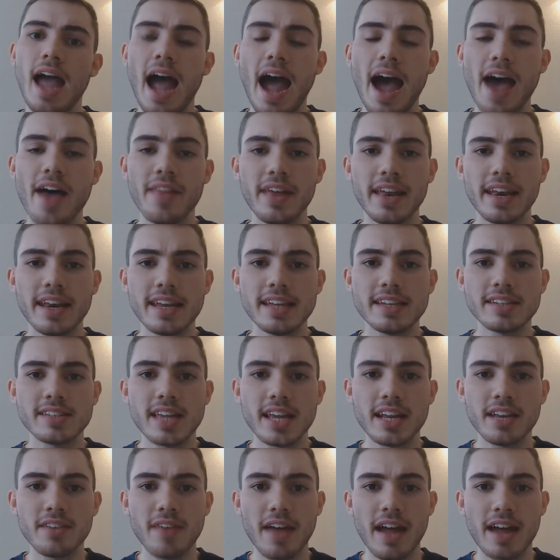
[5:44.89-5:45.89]
and then
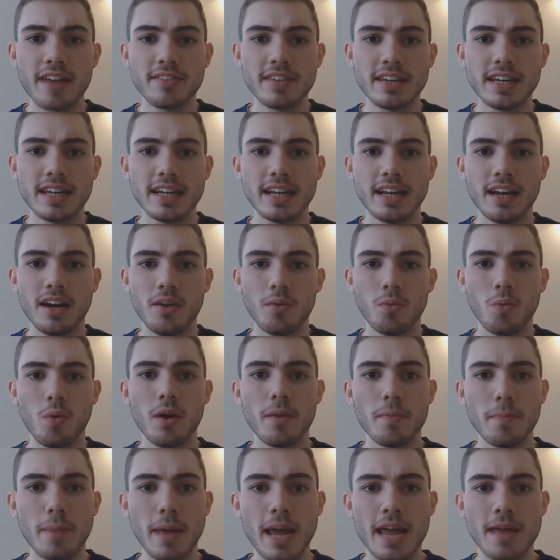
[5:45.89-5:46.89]
instead of having
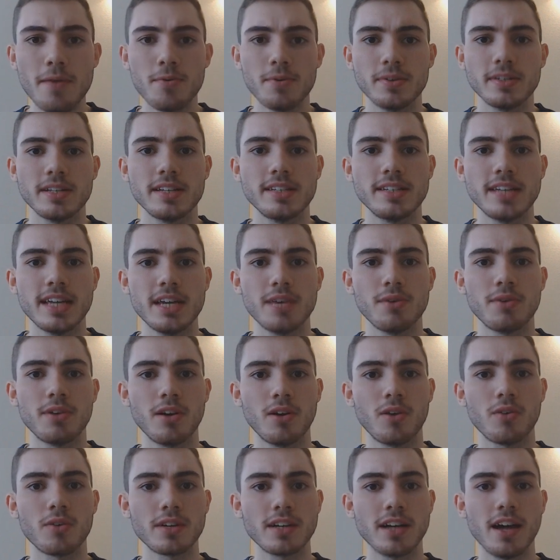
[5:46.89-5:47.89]
one paper which they set you on a
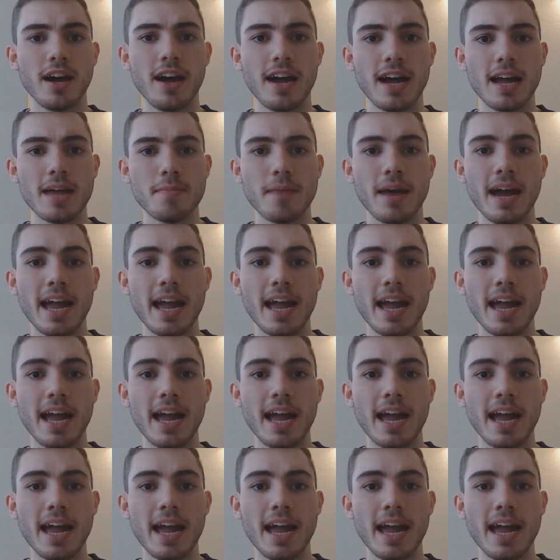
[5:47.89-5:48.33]
long time,